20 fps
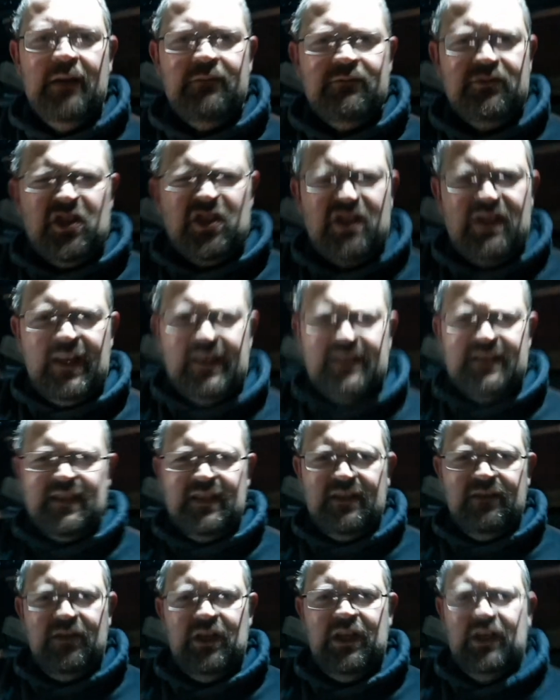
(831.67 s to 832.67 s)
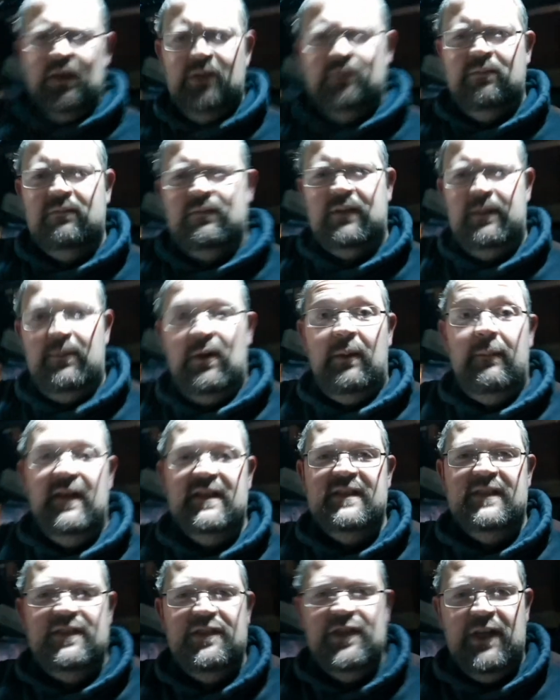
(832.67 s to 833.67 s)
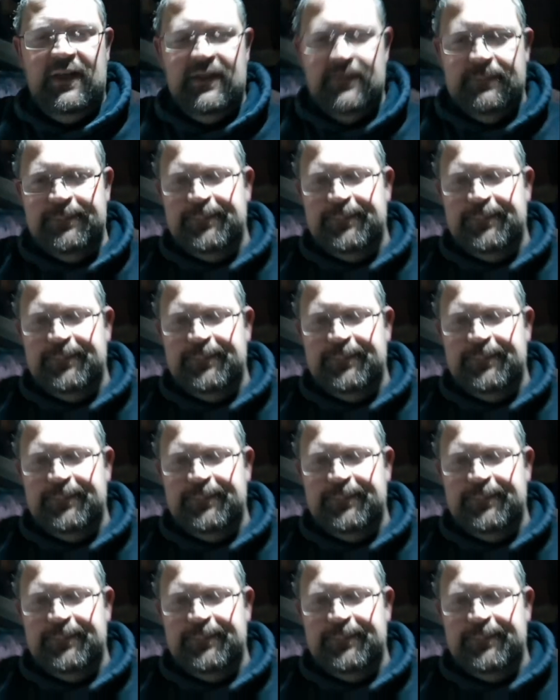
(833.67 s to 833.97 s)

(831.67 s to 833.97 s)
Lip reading: Just editing the video in my messy shed.